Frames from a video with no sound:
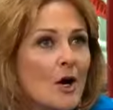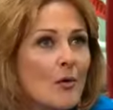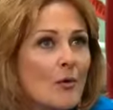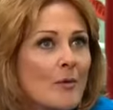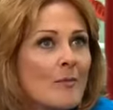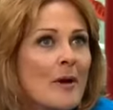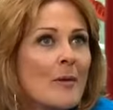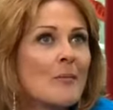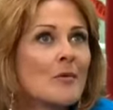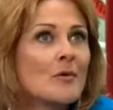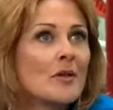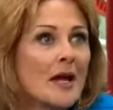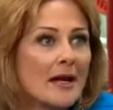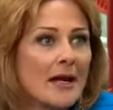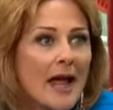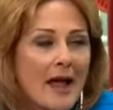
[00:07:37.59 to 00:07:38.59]
remembered
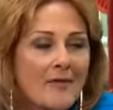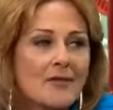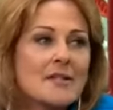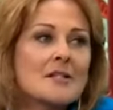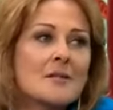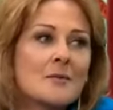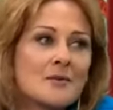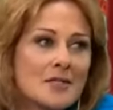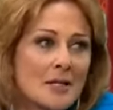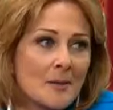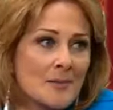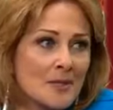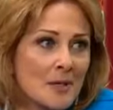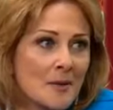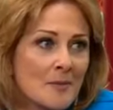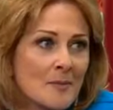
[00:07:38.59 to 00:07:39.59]
like having some
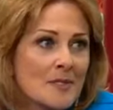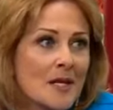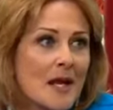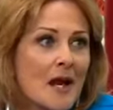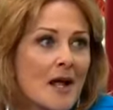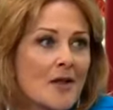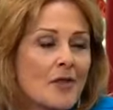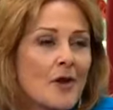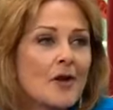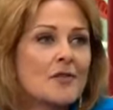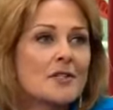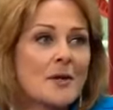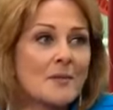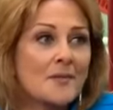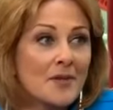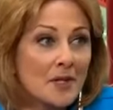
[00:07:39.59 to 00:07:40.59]
symptoms, and I thought
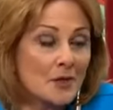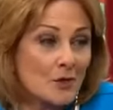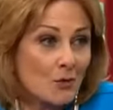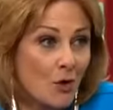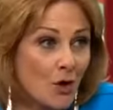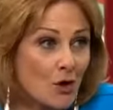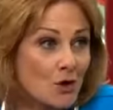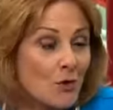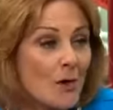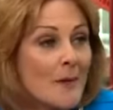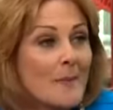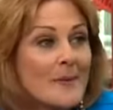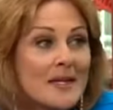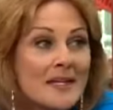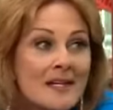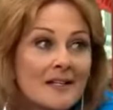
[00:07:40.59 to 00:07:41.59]
something is wrong, so I
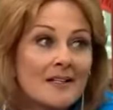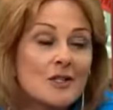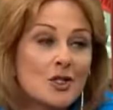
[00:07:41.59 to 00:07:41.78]
immediately